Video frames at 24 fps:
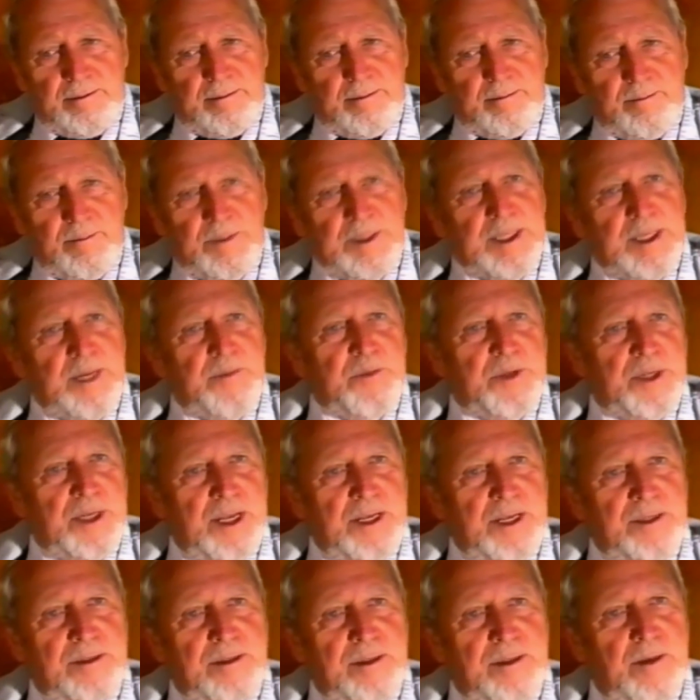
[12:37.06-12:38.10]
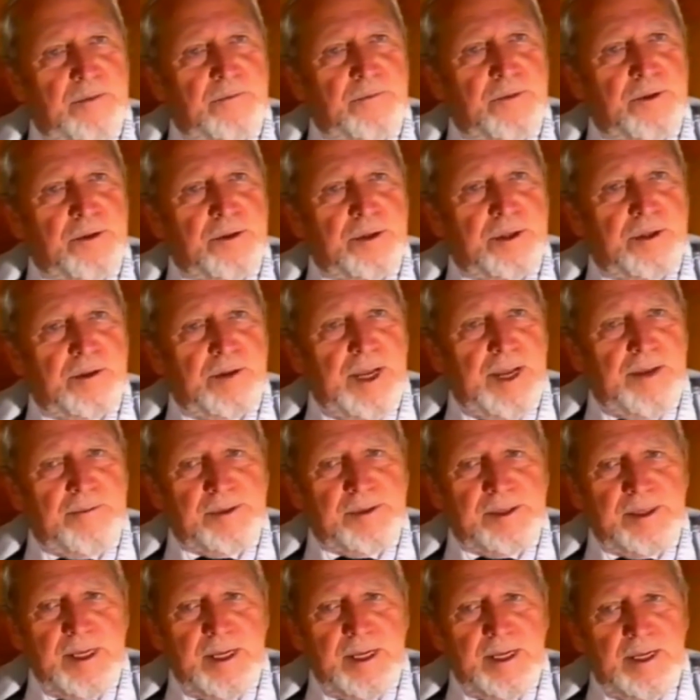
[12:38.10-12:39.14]
manipulation of
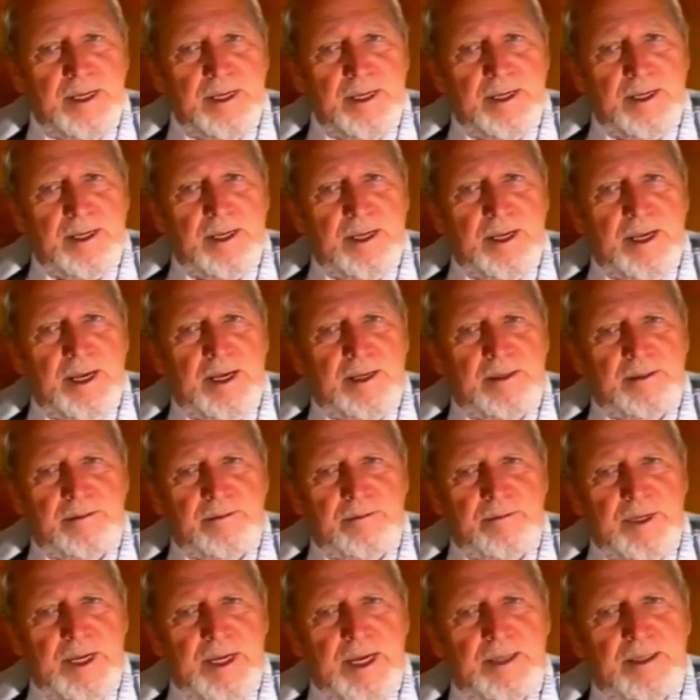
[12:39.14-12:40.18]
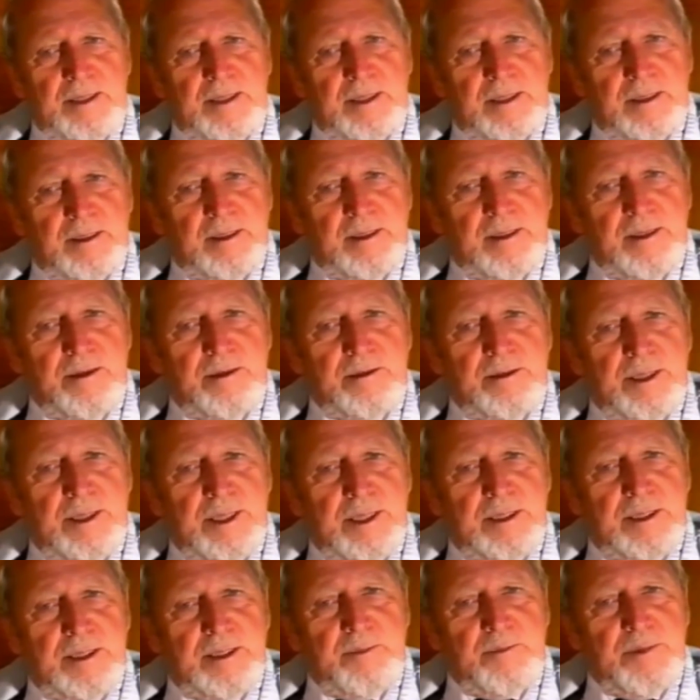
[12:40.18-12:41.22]
photographs, and we had to conclude
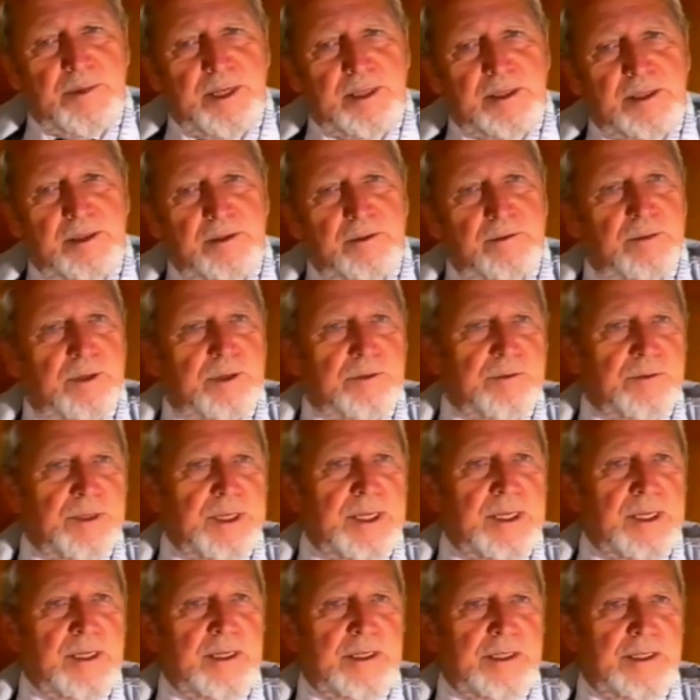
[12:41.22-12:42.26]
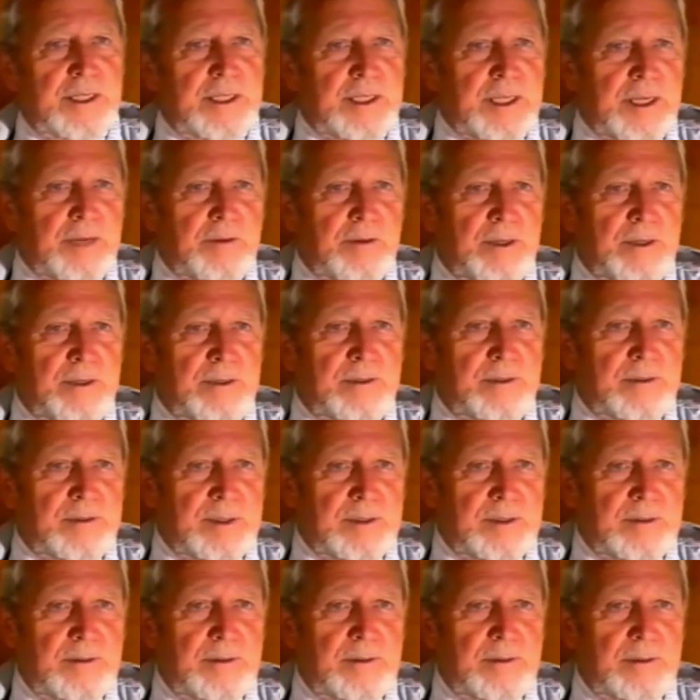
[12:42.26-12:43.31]
that the pictures were real and that they were
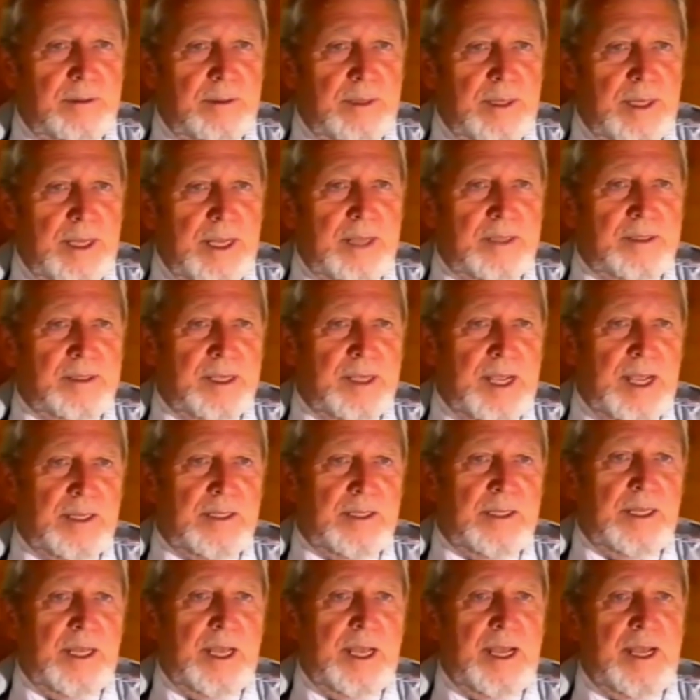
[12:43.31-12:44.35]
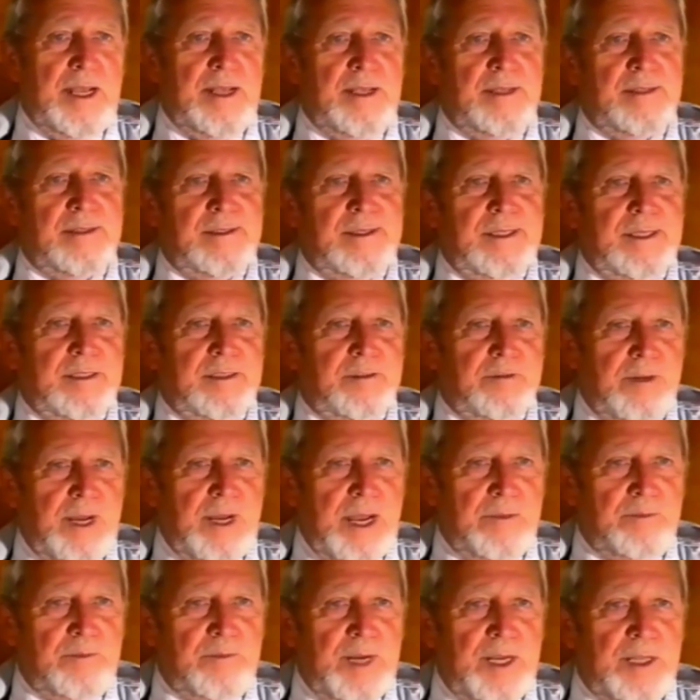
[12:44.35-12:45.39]
exactly as
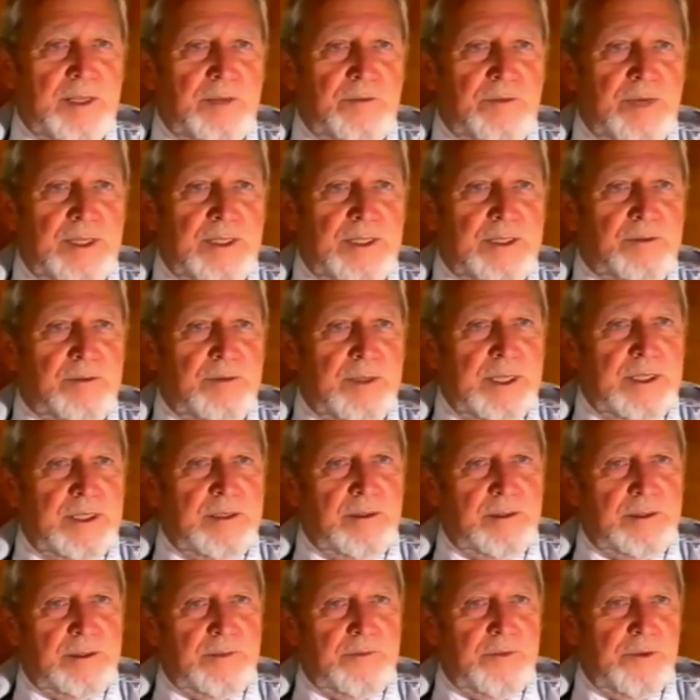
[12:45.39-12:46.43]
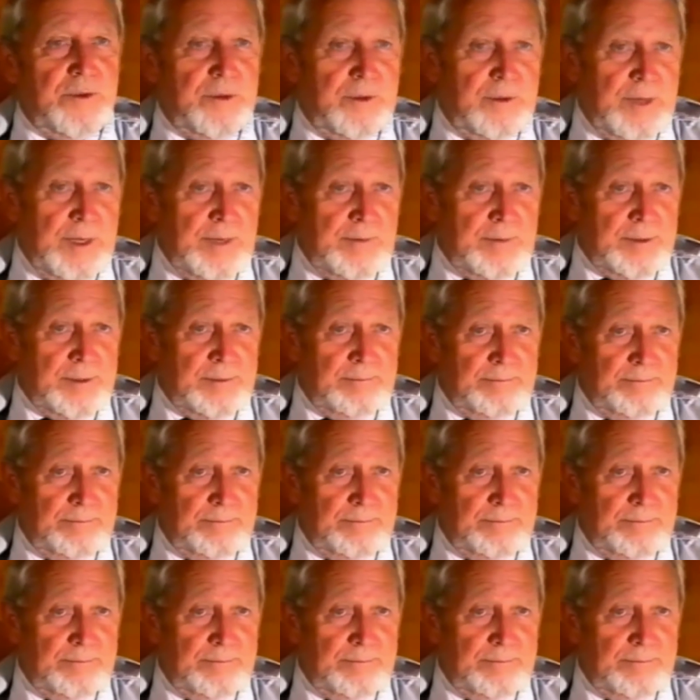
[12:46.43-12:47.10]
described by the witness when he took the photographs.